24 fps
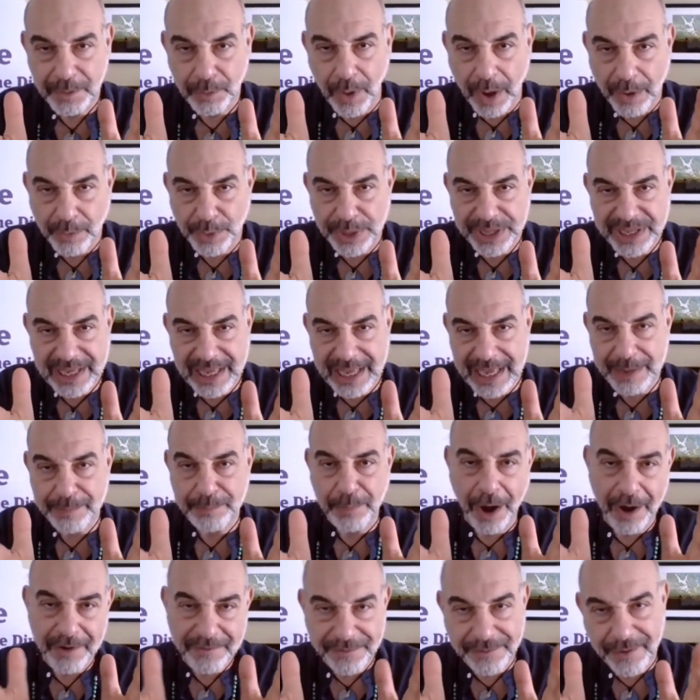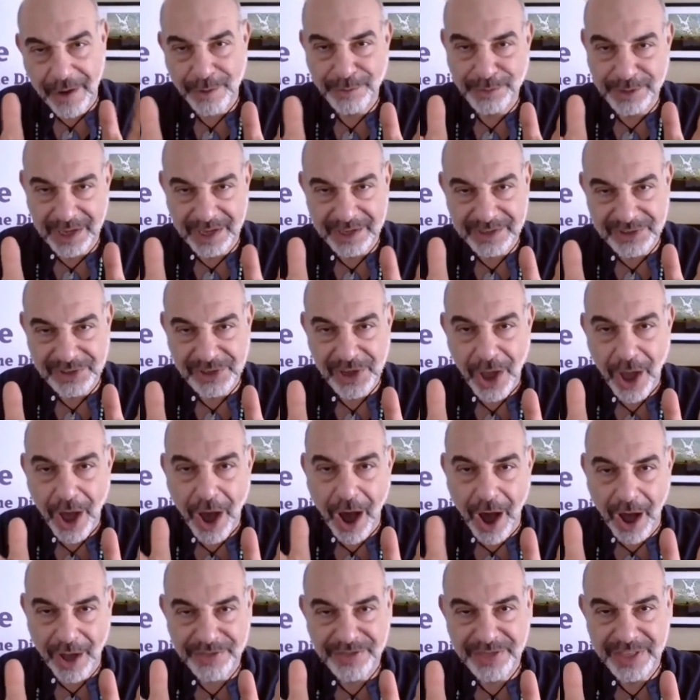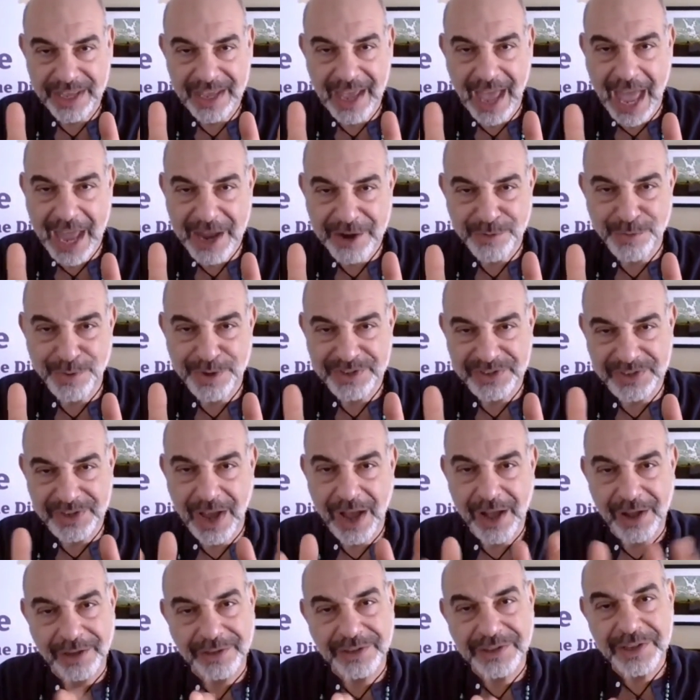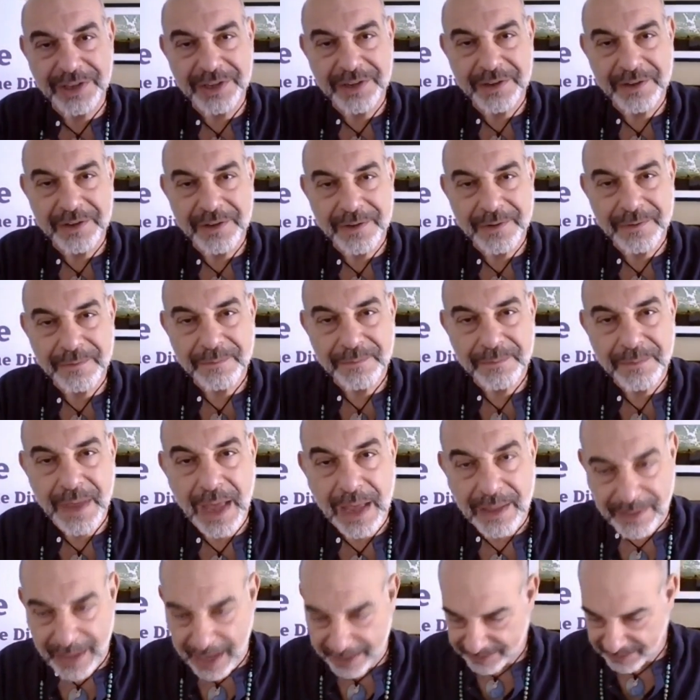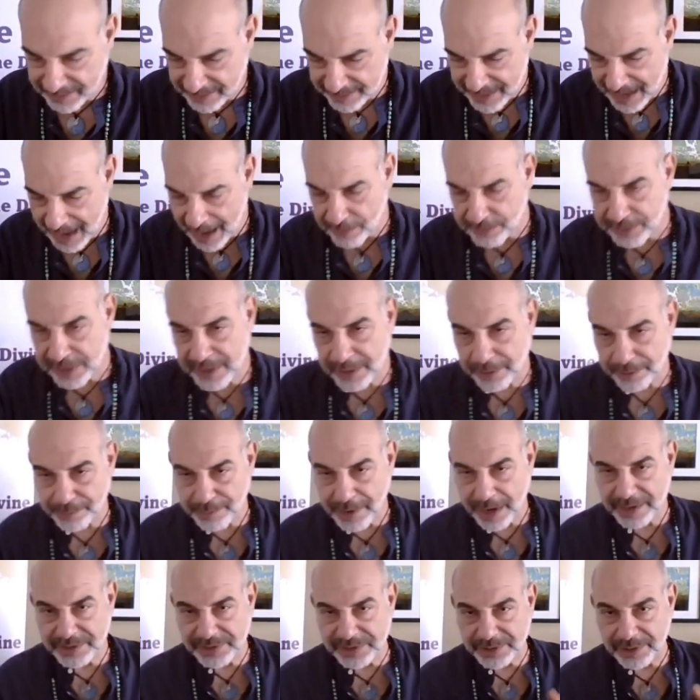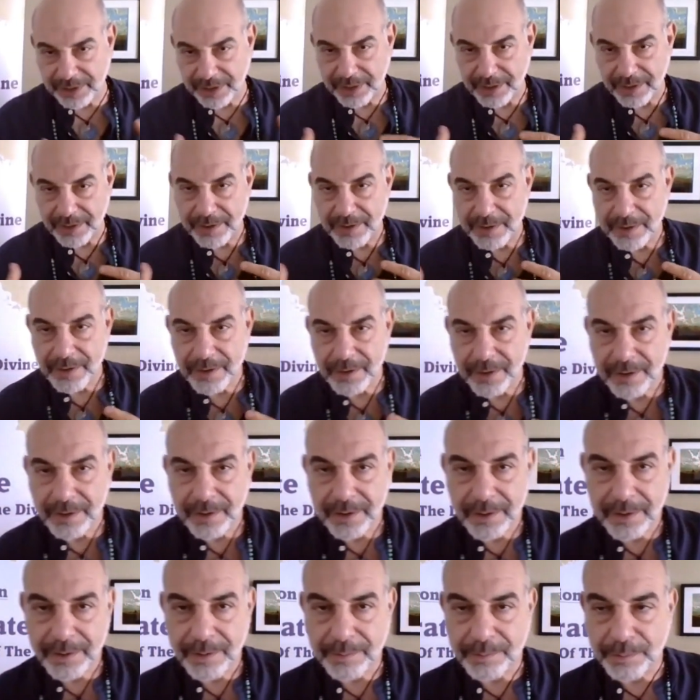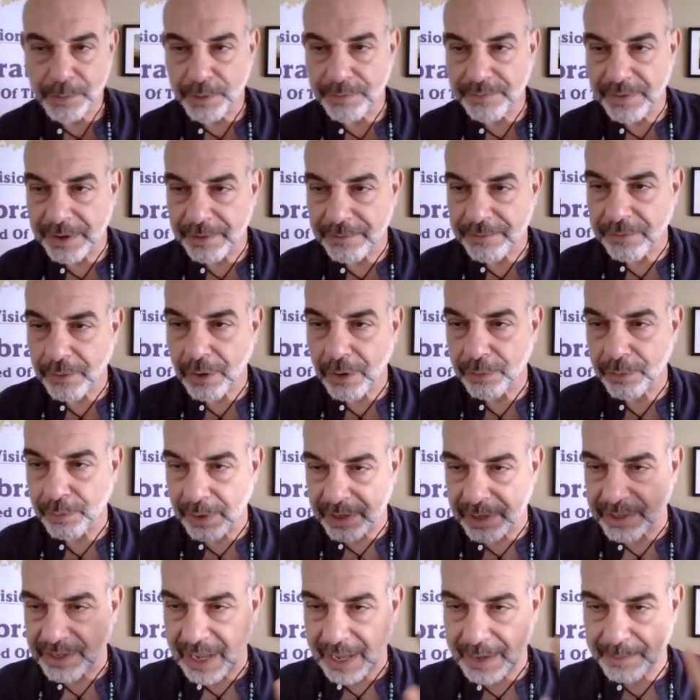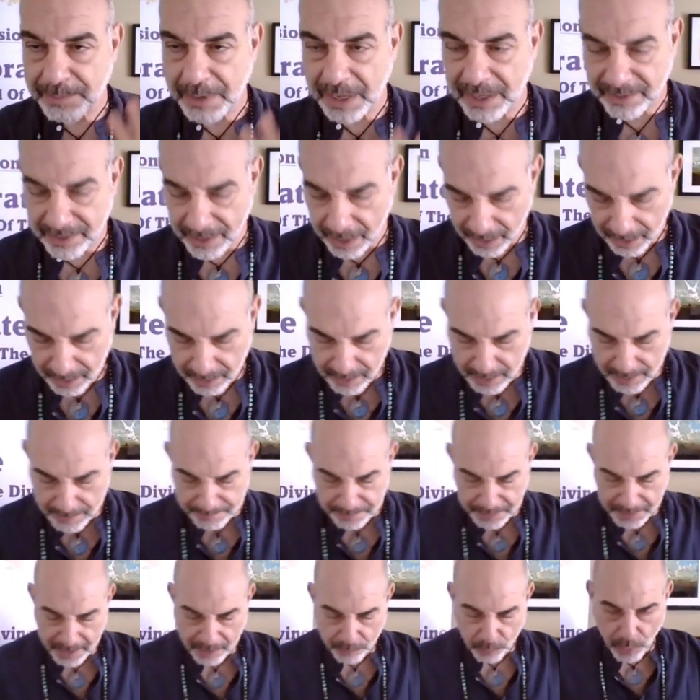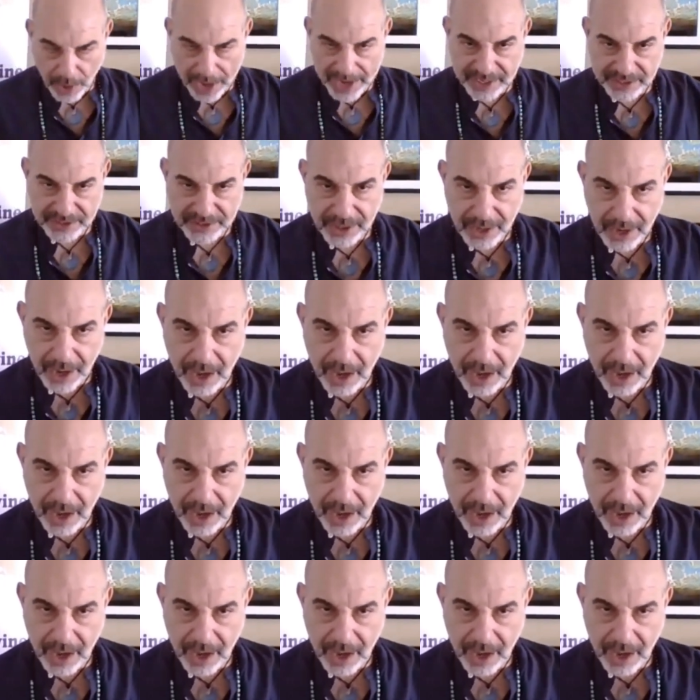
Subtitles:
when we keep our focus on the end result. Like the downhill racer, moving forward, keeping their weight